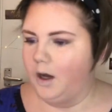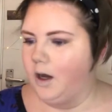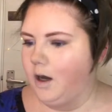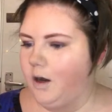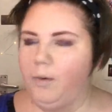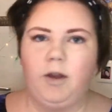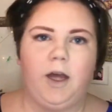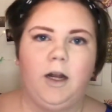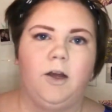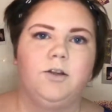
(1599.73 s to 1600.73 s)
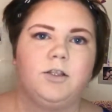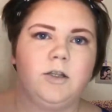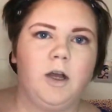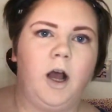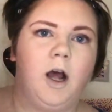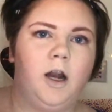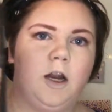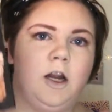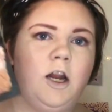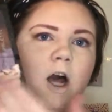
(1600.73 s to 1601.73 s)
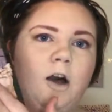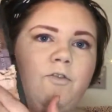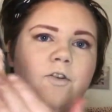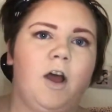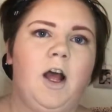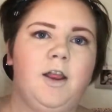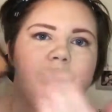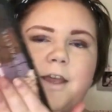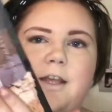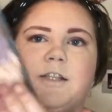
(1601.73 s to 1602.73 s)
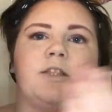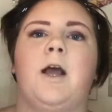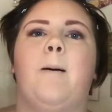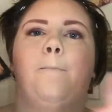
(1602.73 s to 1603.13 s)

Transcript: While that loads, love this